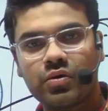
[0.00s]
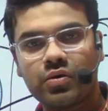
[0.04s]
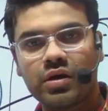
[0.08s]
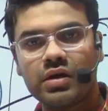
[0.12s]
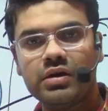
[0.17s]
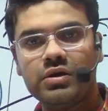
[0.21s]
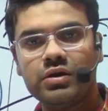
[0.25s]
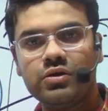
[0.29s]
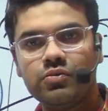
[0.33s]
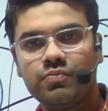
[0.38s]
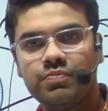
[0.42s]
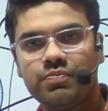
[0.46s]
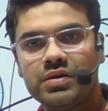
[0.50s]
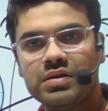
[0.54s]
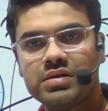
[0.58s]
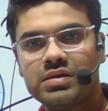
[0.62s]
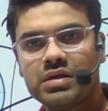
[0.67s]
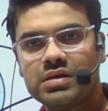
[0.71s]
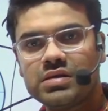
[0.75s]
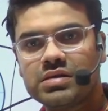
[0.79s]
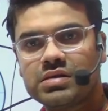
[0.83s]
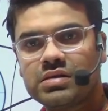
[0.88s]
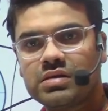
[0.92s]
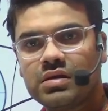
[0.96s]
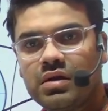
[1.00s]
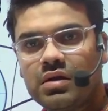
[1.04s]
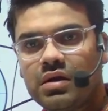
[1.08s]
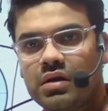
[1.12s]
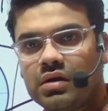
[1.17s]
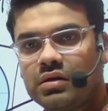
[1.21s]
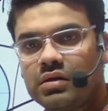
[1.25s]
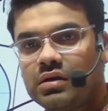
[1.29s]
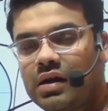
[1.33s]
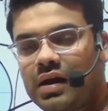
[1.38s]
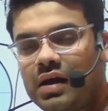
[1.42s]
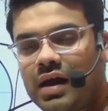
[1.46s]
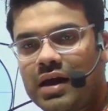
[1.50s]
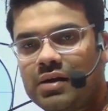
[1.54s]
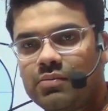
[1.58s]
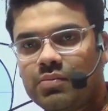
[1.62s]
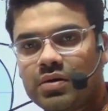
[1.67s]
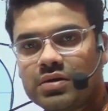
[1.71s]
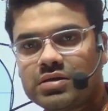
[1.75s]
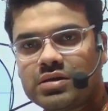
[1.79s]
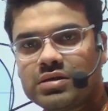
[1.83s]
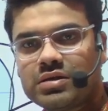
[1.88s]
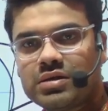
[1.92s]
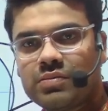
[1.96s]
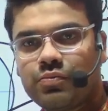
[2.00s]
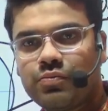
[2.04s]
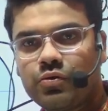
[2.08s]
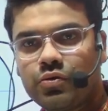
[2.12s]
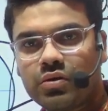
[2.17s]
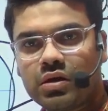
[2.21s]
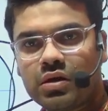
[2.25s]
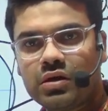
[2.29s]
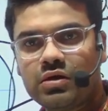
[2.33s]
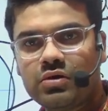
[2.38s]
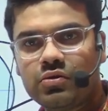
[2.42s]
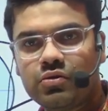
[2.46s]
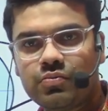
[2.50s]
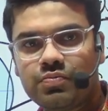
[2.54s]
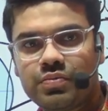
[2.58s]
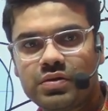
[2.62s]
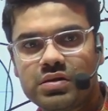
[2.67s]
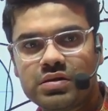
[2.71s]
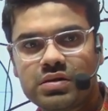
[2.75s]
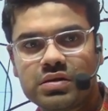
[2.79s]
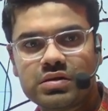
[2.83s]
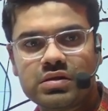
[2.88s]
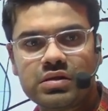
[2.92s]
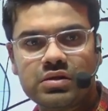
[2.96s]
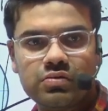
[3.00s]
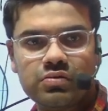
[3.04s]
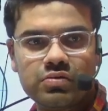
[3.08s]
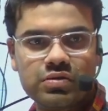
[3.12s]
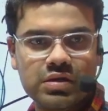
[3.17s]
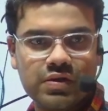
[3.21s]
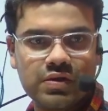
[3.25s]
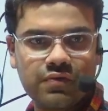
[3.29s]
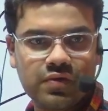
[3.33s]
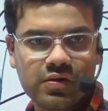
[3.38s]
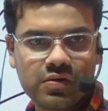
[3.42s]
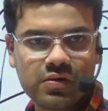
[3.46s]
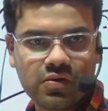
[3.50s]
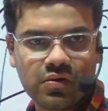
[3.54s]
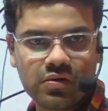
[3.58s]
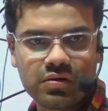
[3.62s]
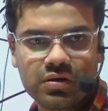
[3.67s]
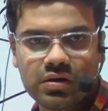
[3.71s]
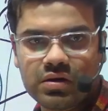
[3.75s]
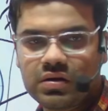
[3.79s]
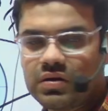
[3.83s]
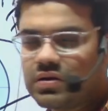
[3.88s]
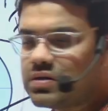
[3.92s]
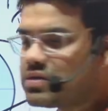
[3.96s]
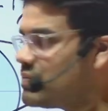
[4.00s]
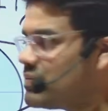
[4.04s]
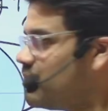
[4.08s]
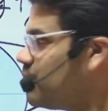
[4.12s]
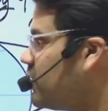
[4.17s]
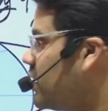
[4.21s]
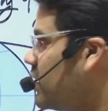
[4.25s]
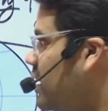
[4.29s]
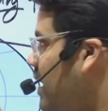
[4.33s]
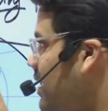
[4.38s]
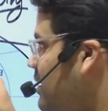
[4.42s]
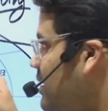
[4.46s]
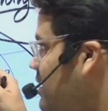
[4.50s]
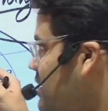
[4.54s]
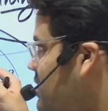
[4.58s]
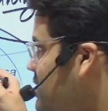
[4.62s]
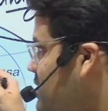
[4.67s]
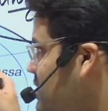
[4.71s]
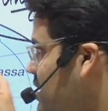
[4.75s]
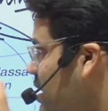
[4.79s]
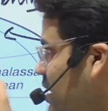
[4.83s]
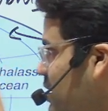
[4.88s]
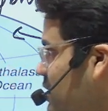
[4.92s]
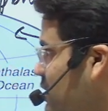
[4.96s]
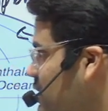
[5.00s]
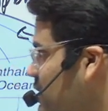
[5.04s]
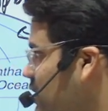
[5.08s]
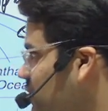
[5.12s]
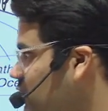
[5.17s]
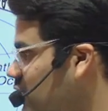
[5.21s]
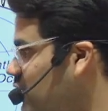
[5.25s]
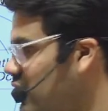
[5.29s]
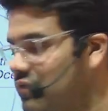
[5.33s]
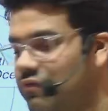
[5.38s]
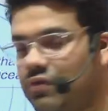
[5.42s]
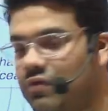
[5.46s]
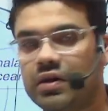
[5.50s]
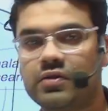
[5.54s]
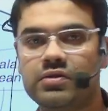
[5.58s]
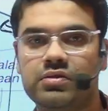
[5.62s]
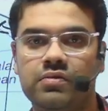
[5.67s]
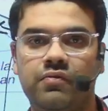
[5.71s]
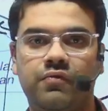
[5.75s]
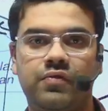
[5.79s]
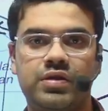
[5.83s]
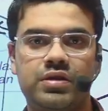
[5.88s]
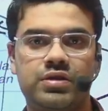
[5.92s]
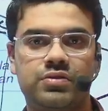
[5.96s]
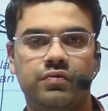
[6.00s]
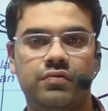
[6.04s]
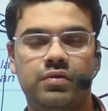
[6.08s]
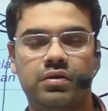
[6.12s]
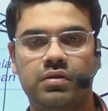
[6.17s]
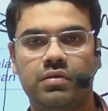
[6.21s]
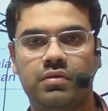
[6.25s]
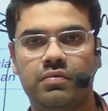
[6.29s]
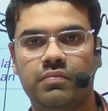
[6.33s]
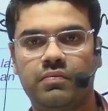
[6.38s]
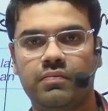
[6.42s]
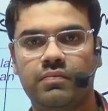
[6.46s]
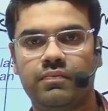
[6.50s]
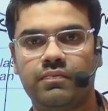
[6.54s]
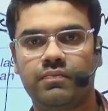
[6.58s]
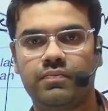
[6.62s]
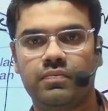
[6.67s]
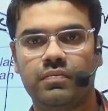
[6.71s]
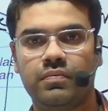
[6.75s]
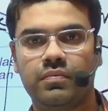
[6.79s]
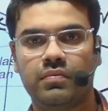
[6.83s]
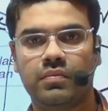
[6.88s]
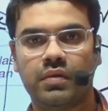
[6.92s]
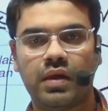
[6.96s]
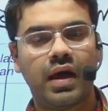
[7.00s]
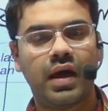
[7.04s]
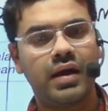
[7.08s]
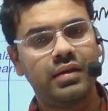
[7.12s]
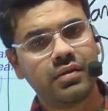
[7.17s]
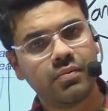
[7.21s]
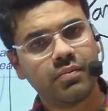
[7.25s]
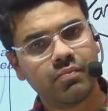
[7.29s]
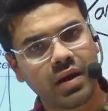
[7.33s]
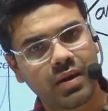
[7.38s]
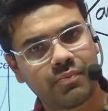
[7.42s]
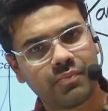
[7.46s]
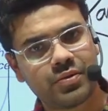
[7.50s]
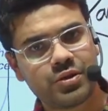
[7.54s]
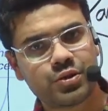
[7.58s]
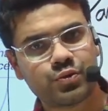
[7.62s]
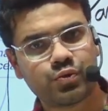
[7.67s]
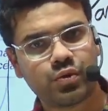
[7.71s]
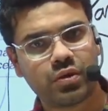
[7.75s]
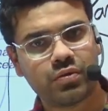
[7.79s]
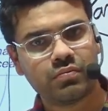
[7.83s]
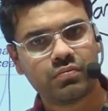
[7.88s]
into pieces. The land masses are broken into pieces into several continents, and they start drifting westward. And the map is formed.